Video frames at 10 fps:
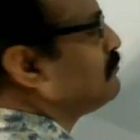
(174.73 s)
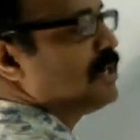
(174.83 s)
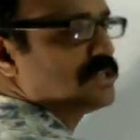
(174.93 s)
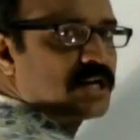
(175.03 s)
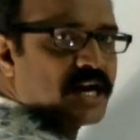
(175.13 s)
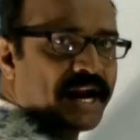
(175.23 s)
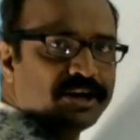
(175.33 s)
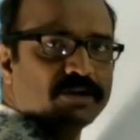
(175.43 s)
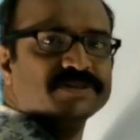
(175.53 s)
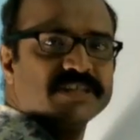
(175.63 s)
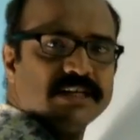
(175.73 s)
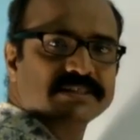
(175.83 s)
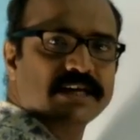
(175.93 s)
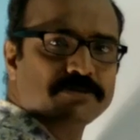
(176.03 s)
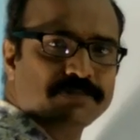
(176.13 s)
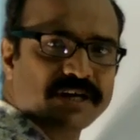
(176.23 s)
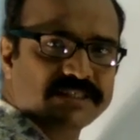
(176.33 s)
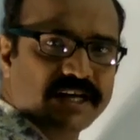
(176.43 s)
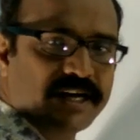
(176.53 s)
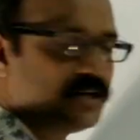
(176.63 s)
some other kind of cells are
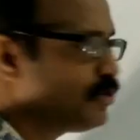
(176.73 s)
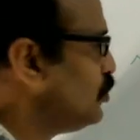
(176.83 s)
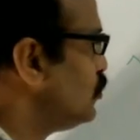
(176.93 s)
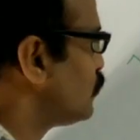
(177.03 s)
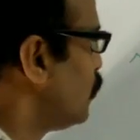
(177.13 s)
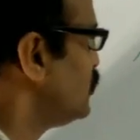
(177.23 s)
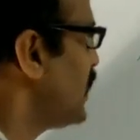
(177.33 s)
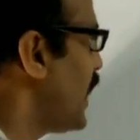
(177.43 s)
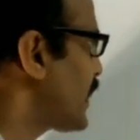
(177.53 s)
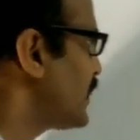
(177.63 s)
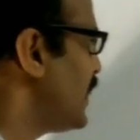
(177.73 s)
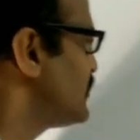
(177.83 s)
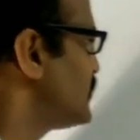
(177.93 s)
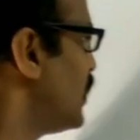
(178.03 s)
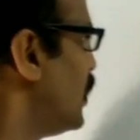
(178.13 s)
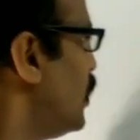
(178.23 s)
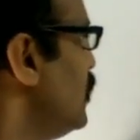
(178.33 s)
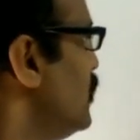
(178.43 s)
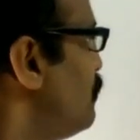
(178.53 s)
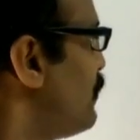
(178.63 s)
present. Those act as
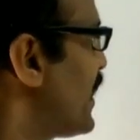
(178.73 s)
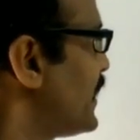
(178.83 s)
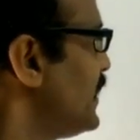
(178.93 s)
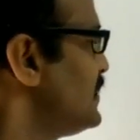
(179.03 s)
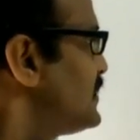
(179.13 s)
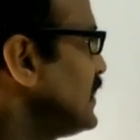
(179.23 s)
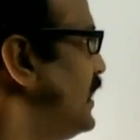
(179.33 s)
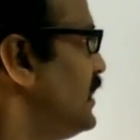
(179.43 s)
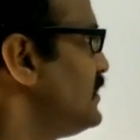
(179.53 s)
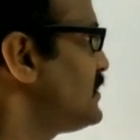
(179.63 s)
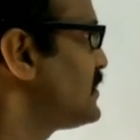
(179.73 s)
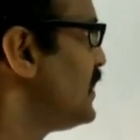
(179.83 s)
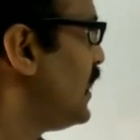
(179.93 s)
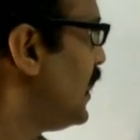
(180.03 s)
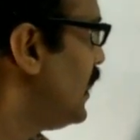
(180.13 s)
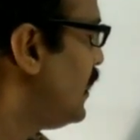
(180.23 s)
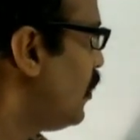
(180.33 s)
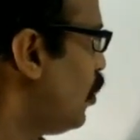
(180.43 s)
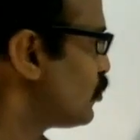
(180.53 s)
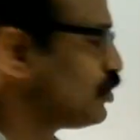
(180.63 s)
the packing cells
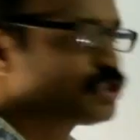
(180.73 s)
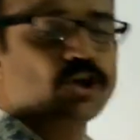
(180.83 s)
or the